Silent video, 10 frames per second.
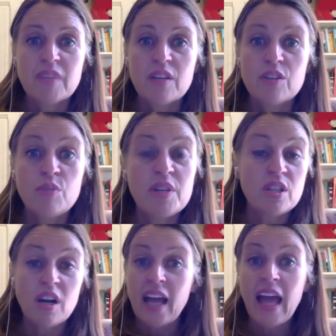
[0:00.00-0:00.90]
So we
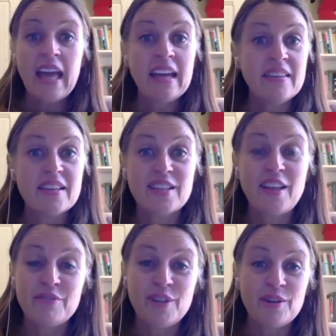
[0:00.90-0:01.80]
start hanging this
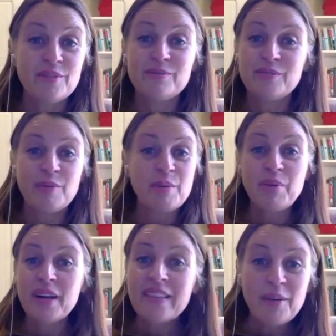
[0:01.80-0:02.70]
love note, we
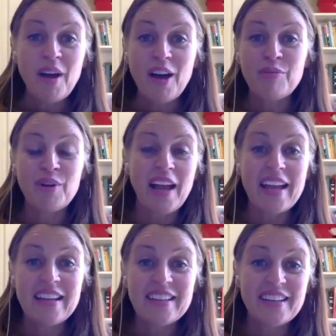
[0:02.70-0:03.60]
print them off, we're
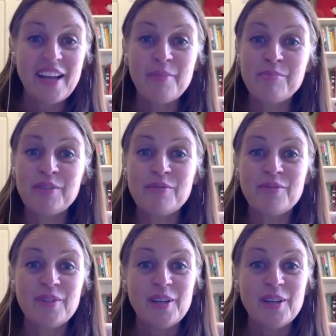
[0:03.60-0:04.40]
hanging it up, then